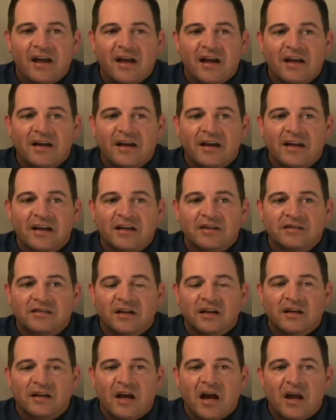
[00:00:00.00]
And I guess
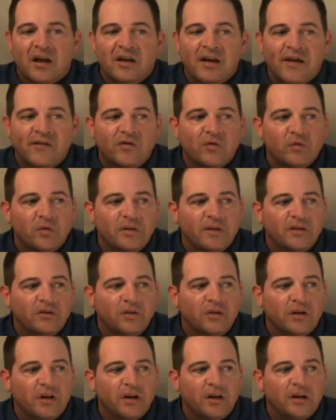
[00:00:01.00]
I never really
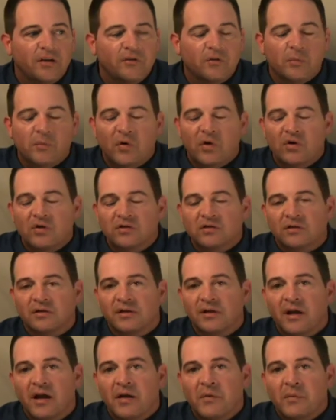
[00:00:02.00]
took any of it
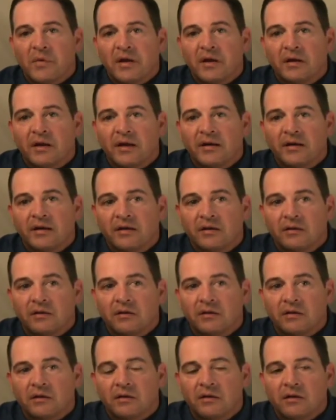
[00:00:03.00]
personally. I mean,
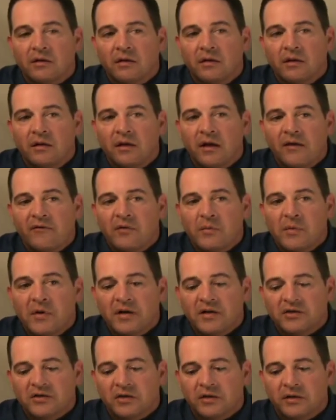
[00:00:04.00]

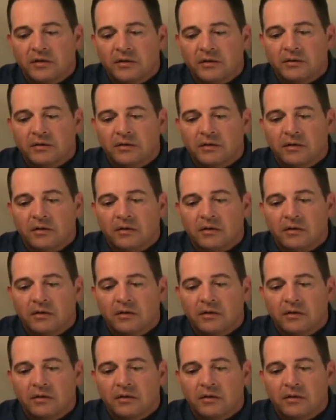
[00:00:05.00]
everybody's gonna